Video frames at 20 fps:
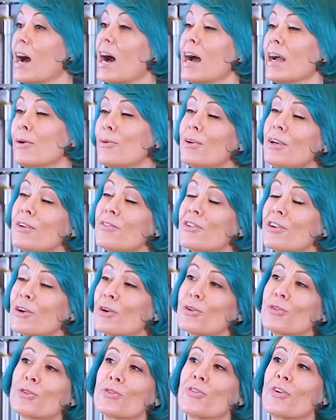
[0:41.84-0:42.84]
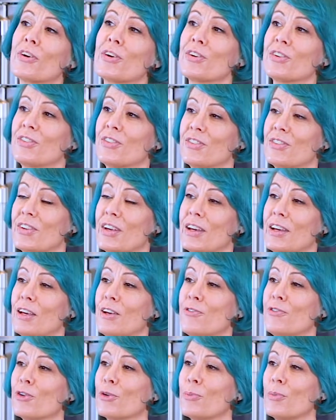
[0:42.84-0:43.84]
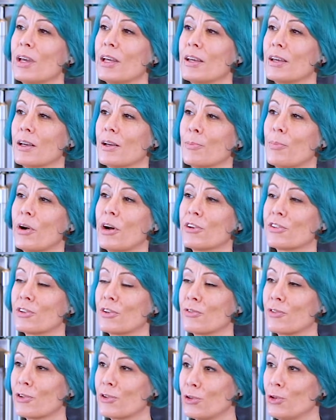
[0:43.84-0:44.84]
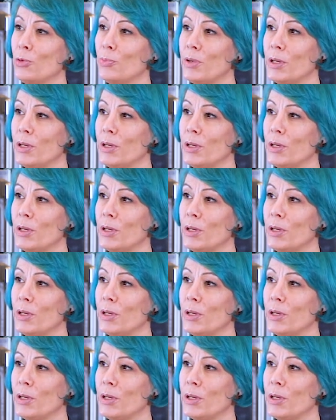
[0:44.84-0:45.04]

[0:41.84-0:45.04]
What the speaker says: I would even go so far as to say, if you're making pasta for 2